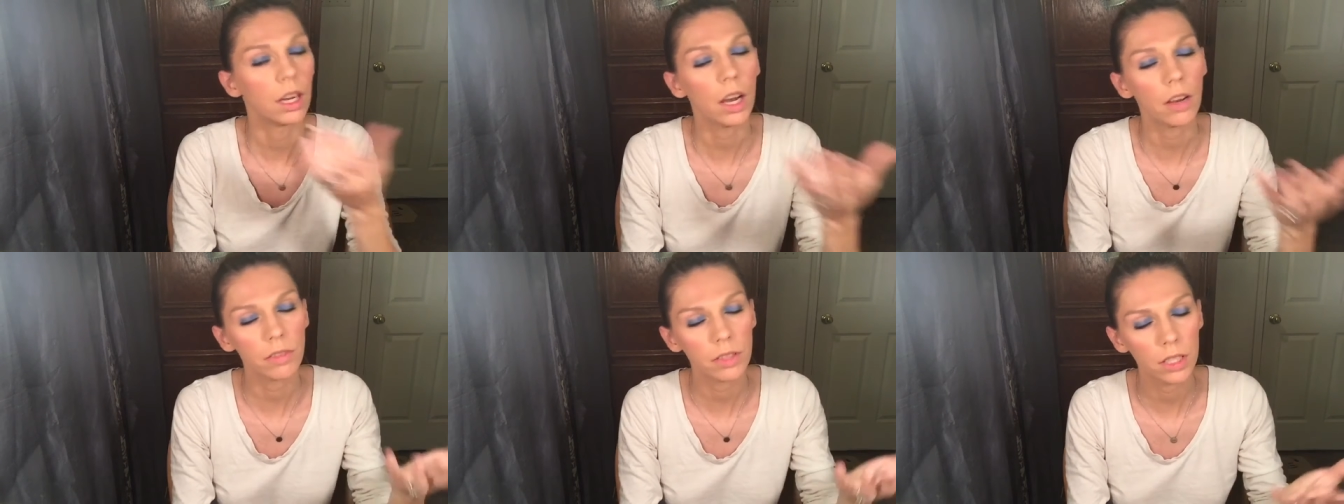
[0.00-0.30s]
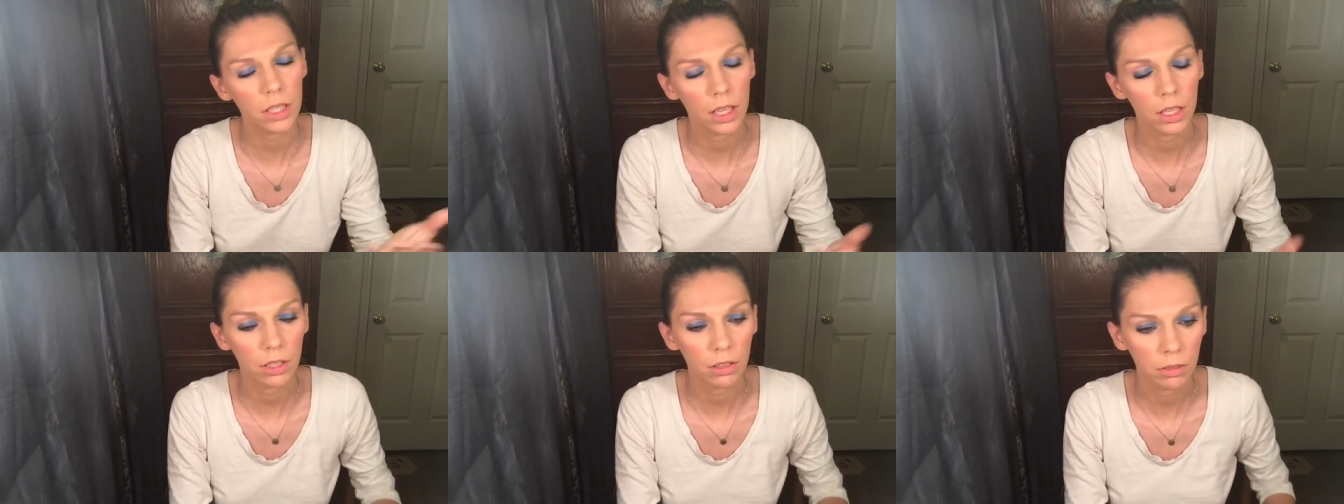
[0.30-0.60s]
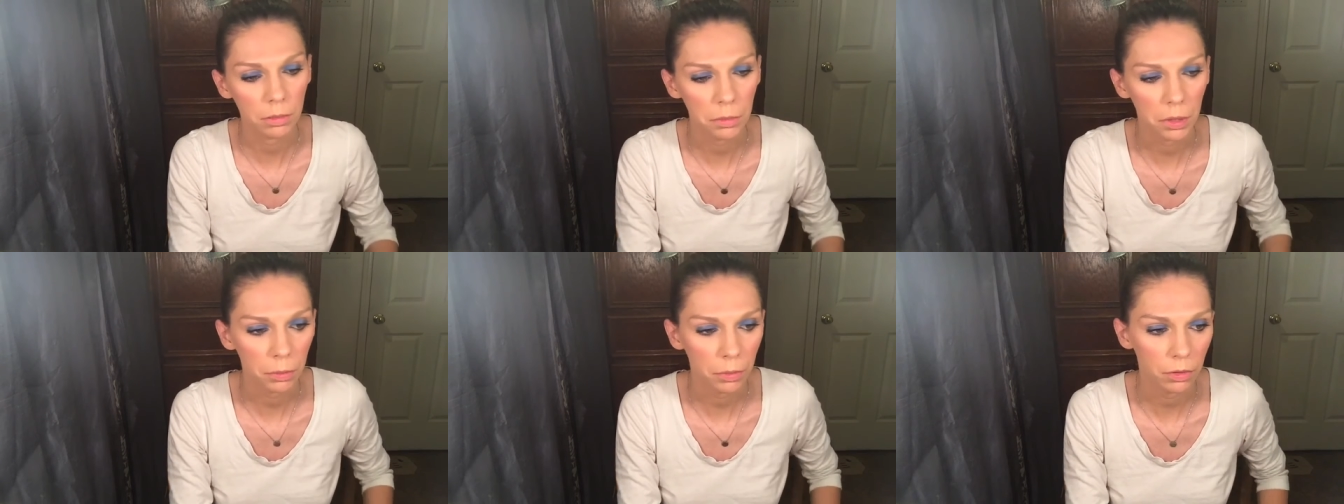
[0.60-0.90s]
Obviously, I don't
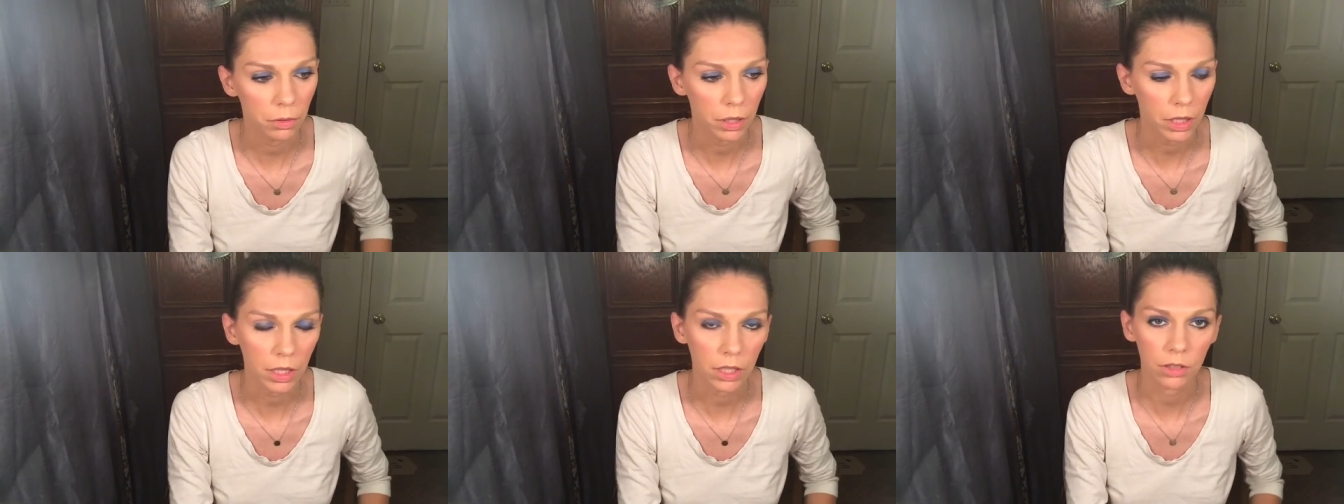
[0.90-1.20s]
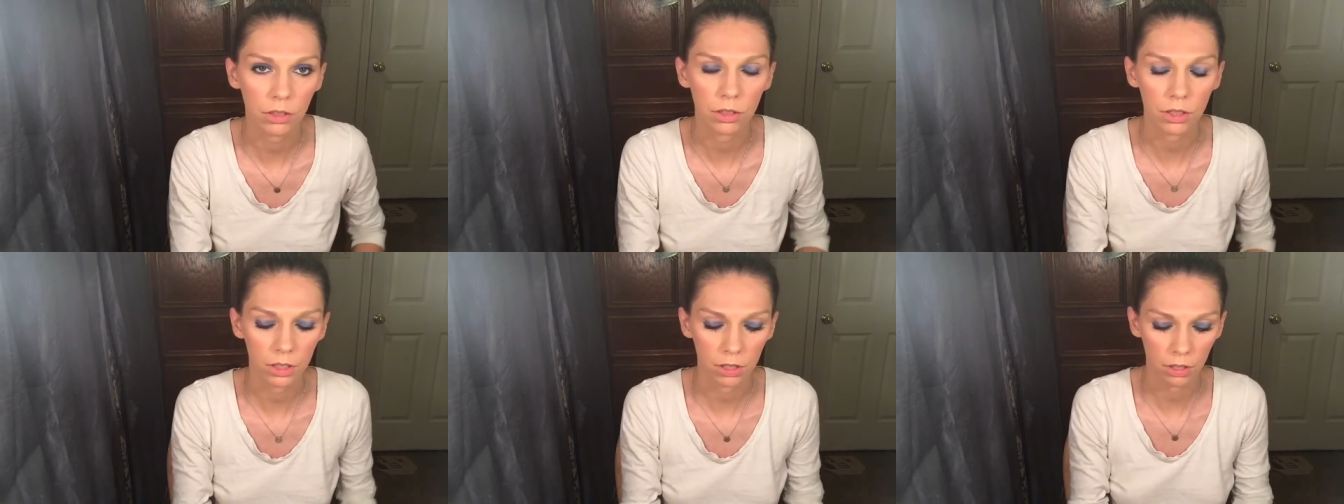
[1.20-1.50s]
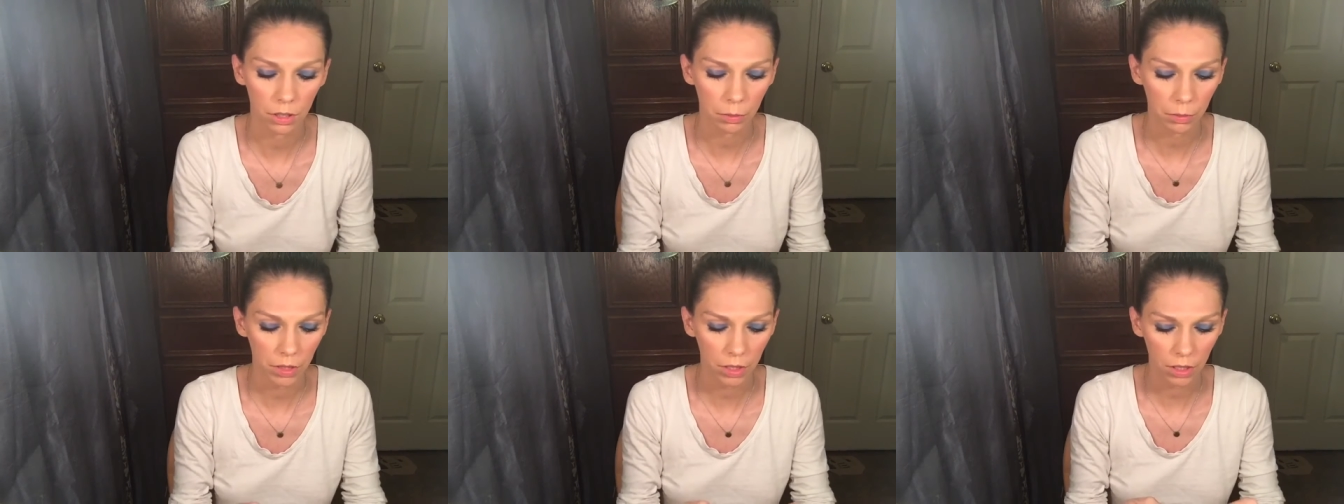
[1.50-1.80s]
remember what I used, so
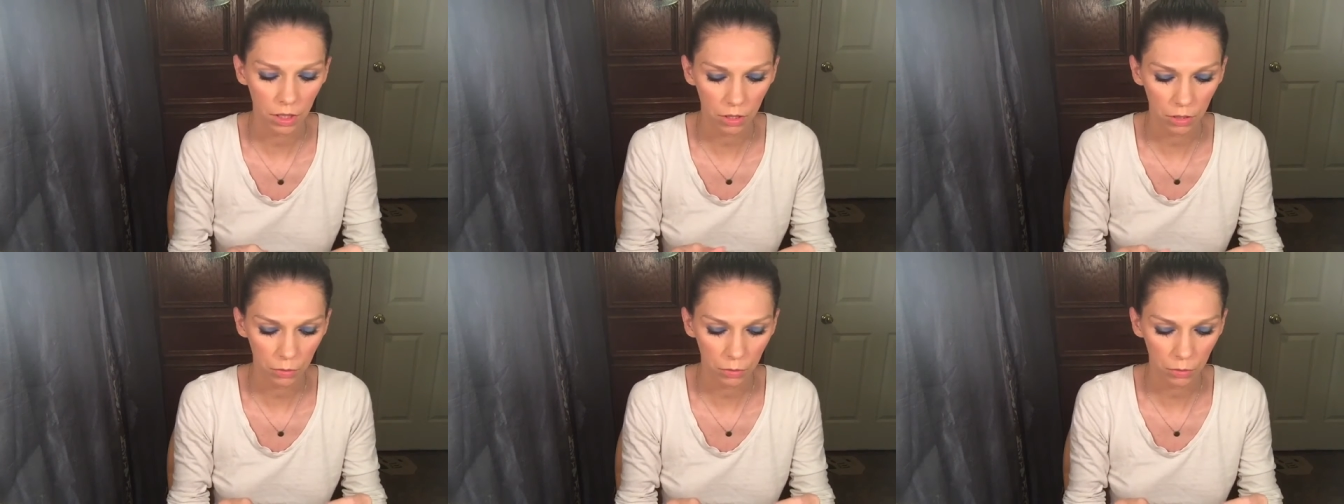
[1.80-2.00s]
I'm gonna go